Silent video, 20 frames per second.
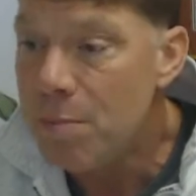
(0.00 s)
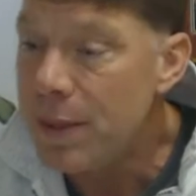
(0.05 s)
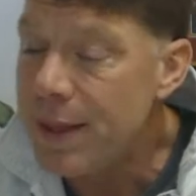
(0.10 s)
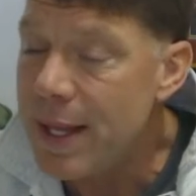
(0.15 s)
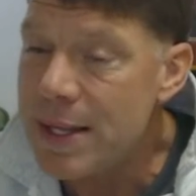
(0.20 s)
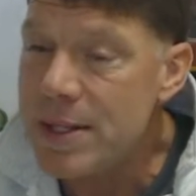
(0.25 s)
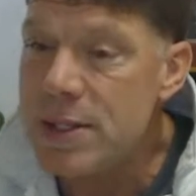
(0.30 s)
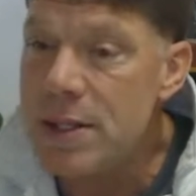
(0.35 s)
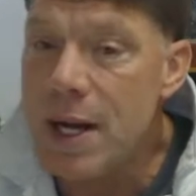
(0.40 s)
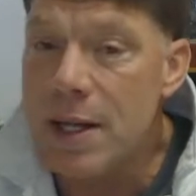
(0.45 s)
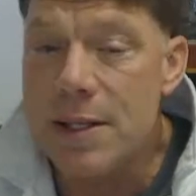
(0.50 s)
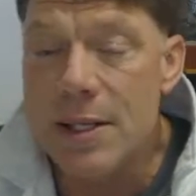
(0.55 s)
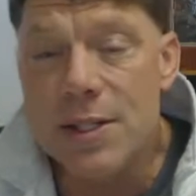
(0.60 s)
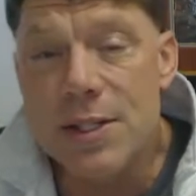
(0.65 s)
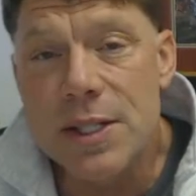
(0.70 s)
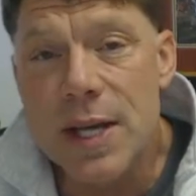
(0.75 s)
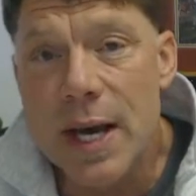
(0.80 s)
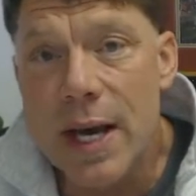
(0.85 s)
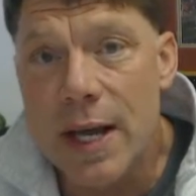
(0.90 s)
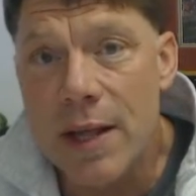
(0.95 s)
But that's not to
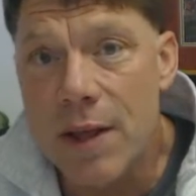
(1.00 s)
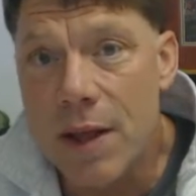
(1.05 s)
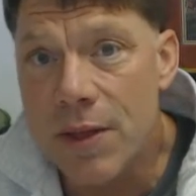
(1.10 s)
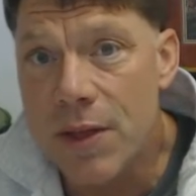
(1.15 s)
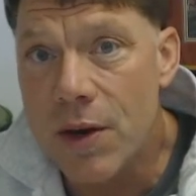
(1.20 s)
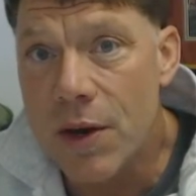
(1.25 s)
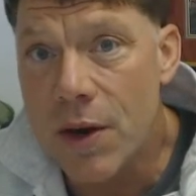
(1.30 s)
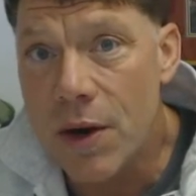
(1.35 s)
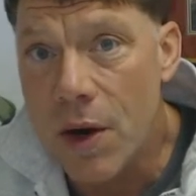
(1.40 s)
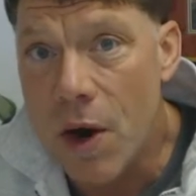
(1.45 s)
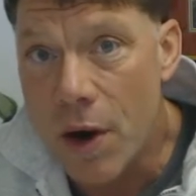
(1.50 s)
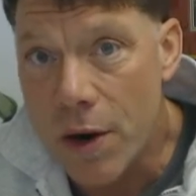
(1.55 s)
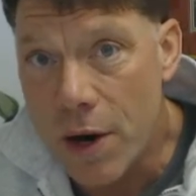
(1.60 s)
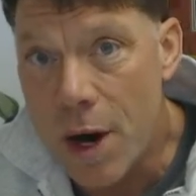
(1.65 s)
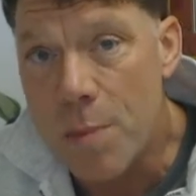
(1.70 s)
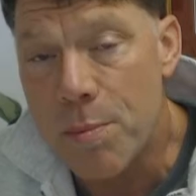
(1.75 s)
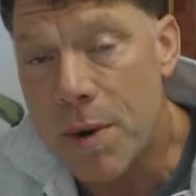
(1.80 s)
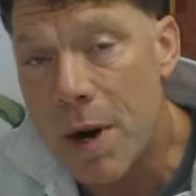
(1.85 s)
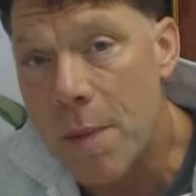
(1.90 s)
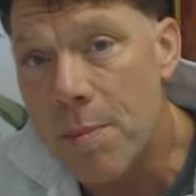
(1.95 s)
say that there are
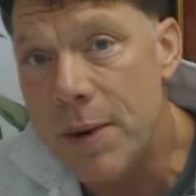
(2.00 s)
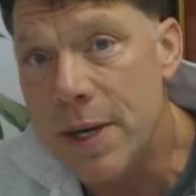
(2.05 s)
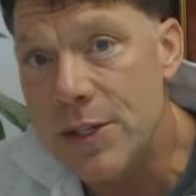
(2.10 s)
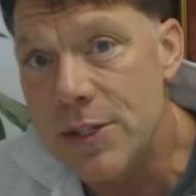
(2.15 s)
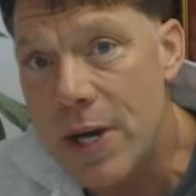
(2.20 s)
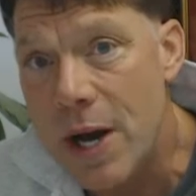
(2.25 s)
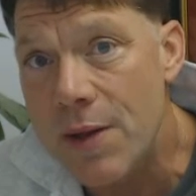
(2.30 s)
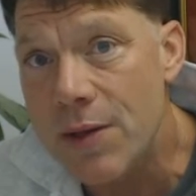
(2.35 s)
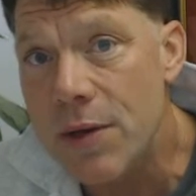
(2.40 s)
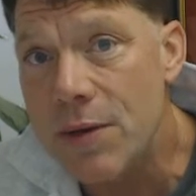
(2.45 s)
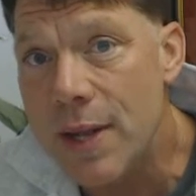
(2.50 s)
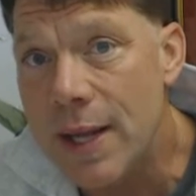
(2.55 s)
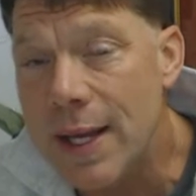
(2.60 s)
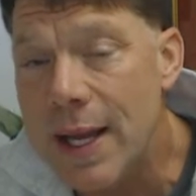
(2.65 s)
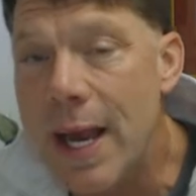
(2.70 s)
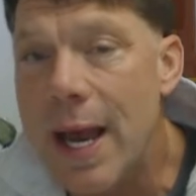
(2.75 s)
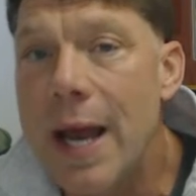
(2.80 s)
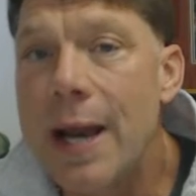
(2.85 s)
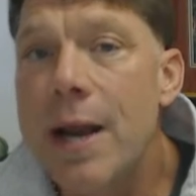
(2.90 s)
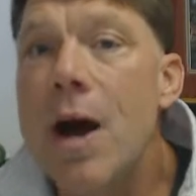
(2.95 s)
not properties out there
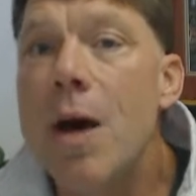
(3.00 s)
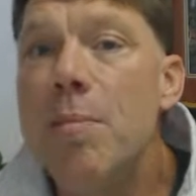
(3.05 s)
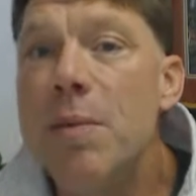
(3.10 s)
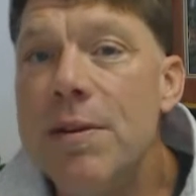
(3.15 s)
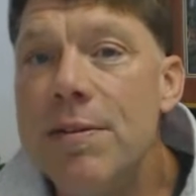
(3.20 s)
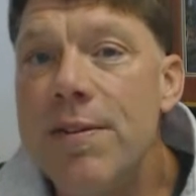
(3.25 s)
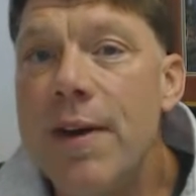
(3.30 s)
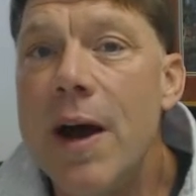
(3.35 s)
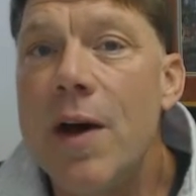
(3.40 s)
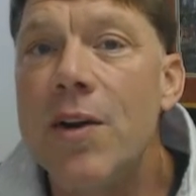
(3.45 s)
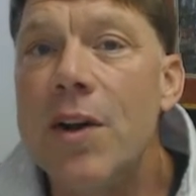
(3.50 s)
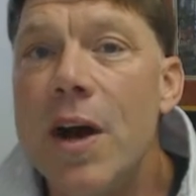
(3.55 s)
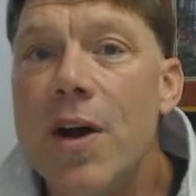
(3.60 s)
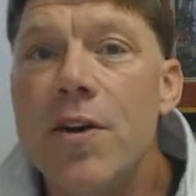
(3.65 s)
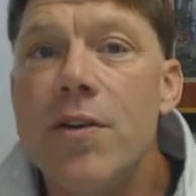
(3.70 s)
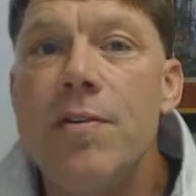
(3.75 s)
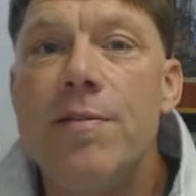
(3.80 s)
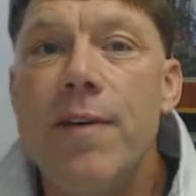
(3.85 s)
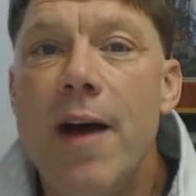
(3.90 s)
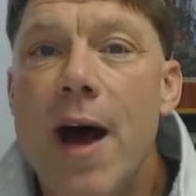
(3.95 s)
that cannot be found
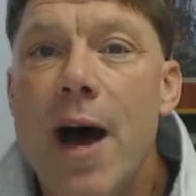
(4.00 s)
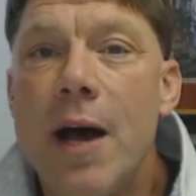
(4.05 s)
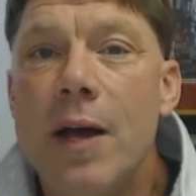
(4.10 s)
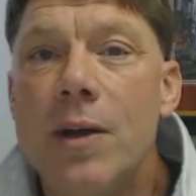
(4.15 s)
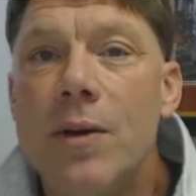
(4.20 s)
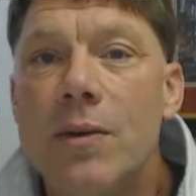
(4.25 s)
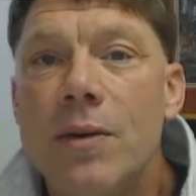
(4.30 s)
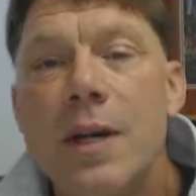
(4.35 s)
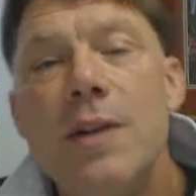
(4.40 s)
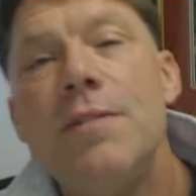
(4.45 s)
undervalued.